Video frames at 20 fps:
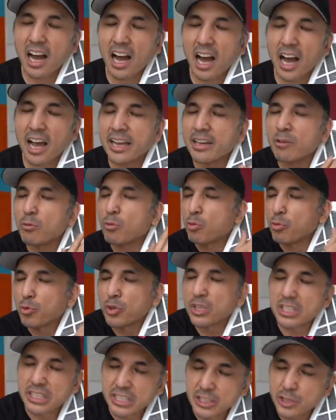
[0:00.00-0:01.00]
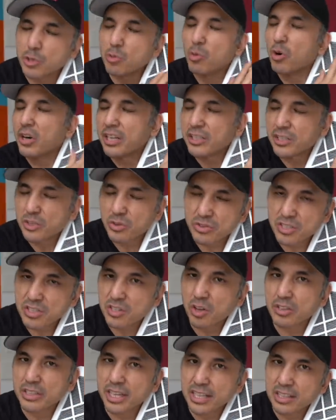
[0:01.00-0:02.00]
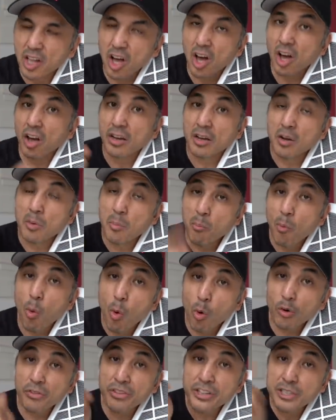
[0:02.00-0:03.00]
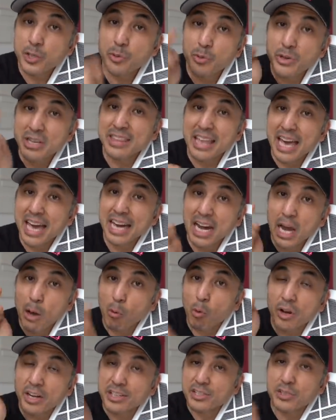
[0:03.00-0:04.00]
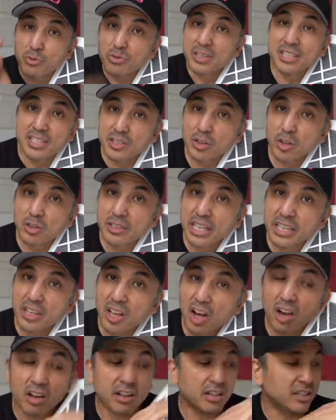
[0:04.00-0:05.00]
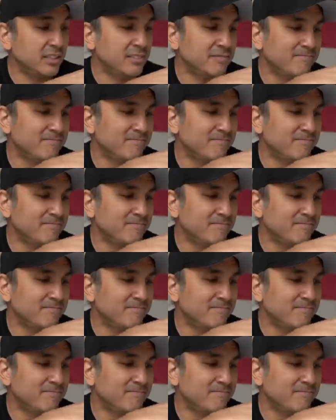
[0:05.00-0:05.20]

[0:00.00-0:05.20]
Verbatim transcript: I really do want to do this all day long. More than doing that, I want to do this all day long.